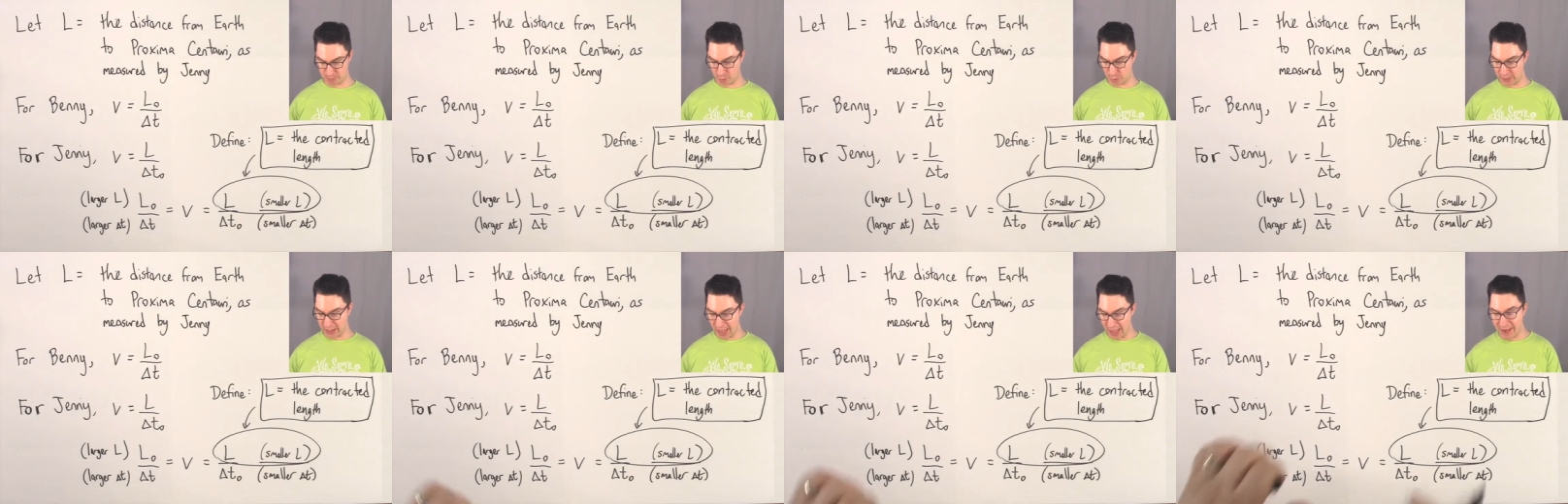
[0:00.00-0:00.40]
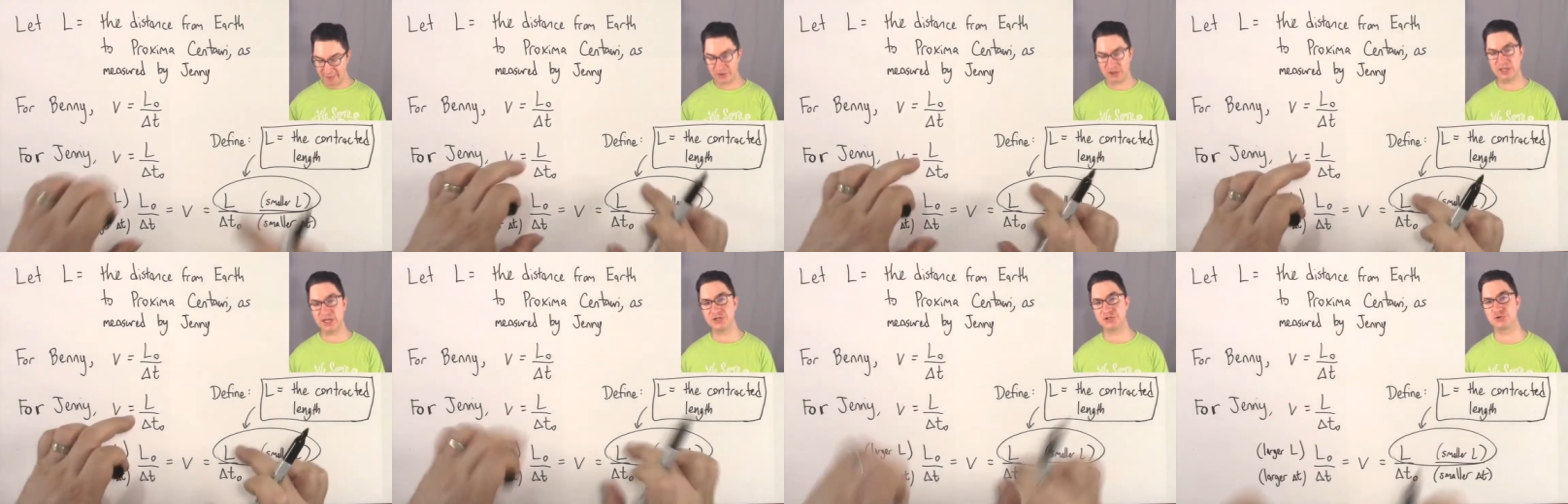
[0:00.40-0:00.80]
but we
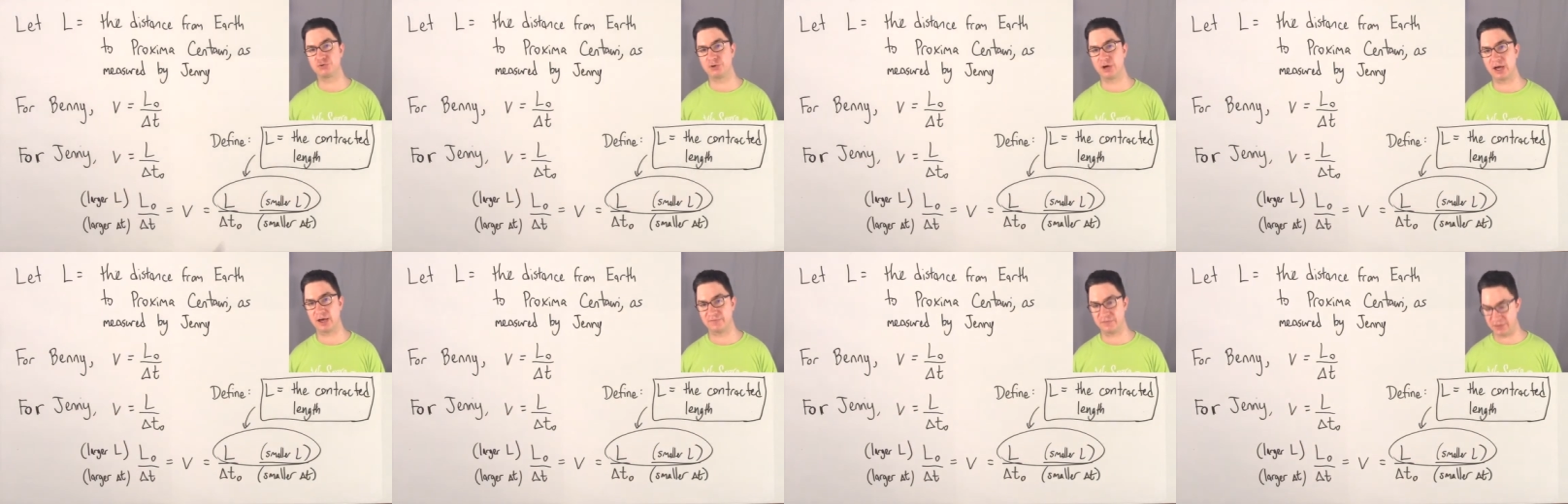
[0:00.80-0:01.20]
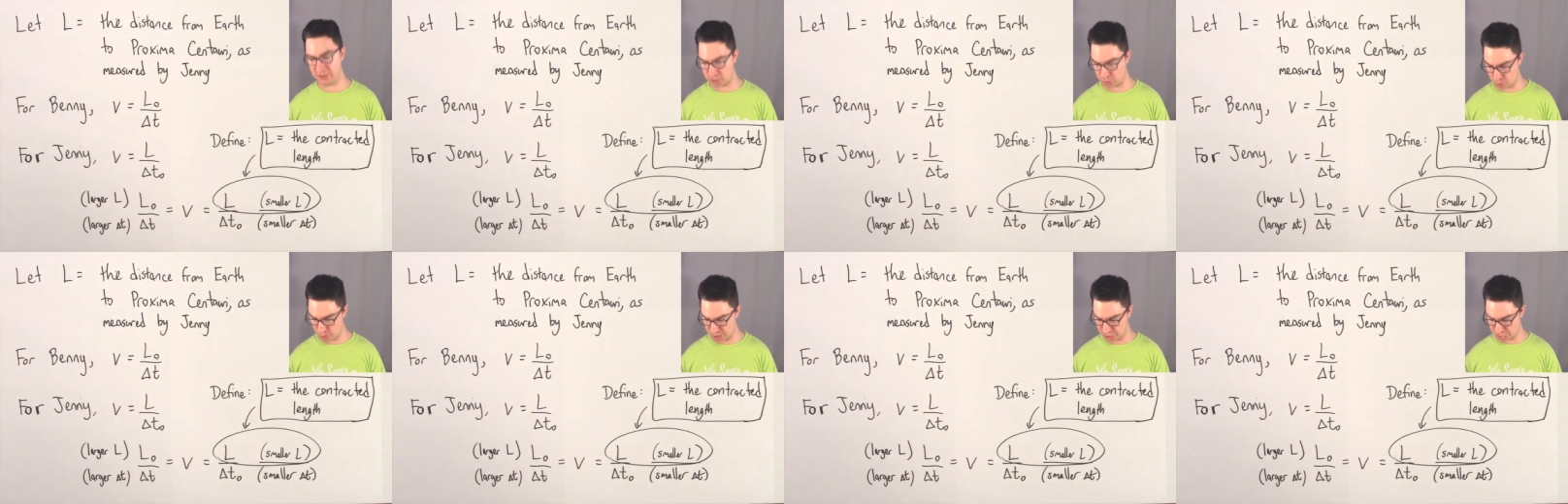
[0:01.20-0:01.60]
haven't yet derived the
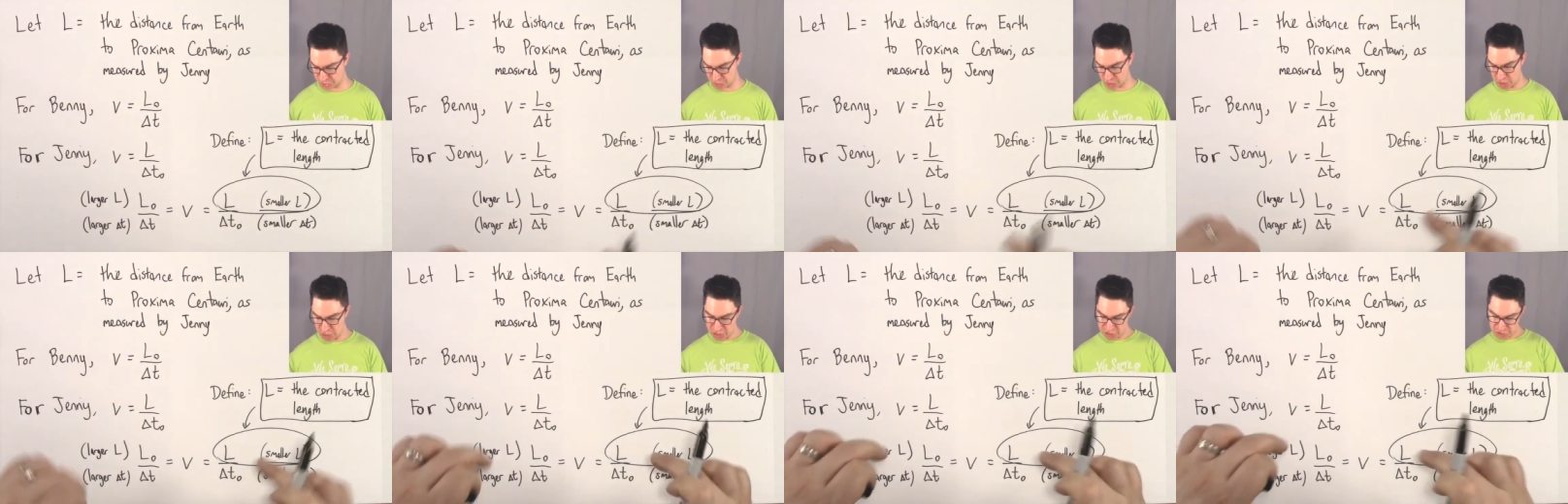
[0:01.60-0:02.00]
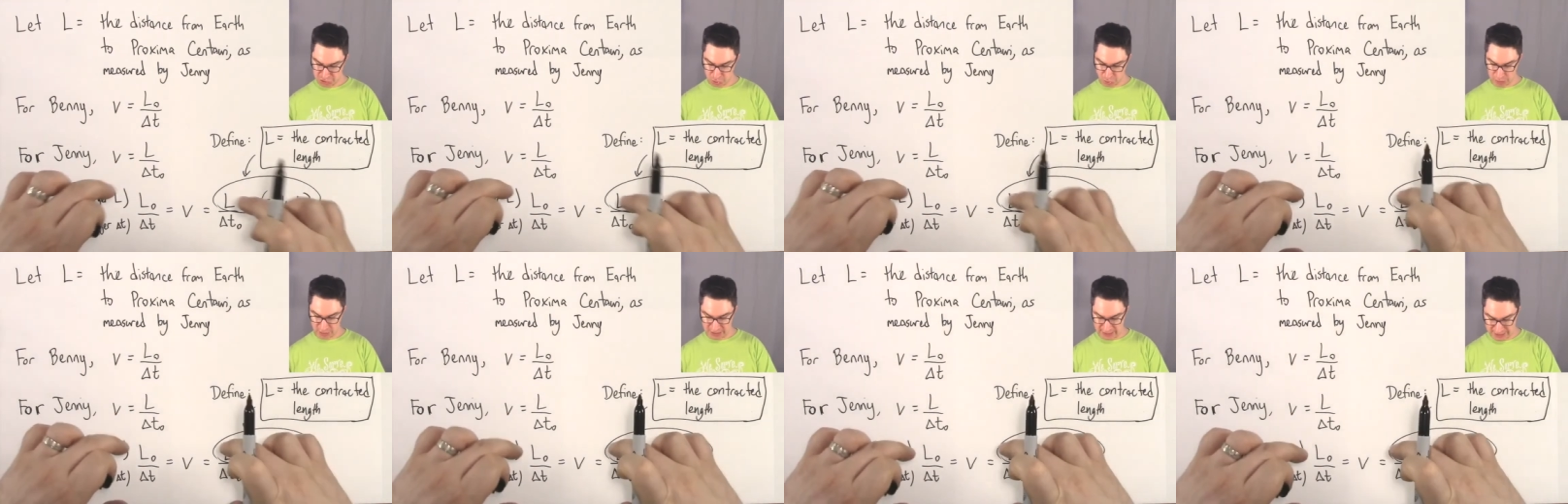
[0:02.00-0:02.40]
equation.
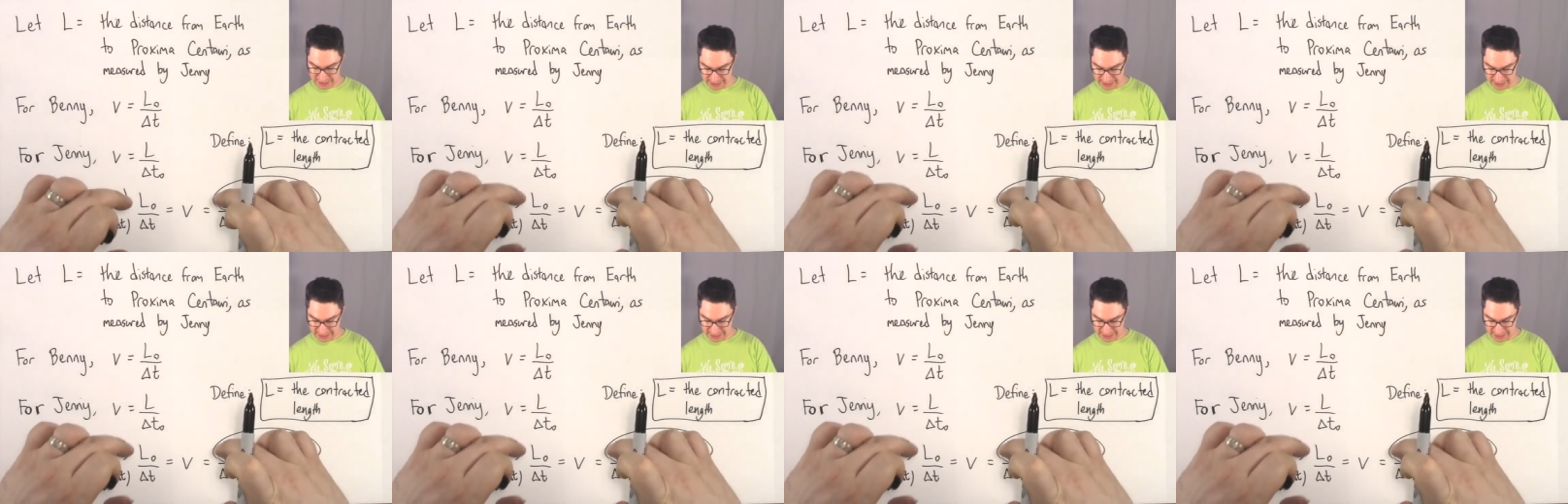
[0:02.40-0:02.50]
So let's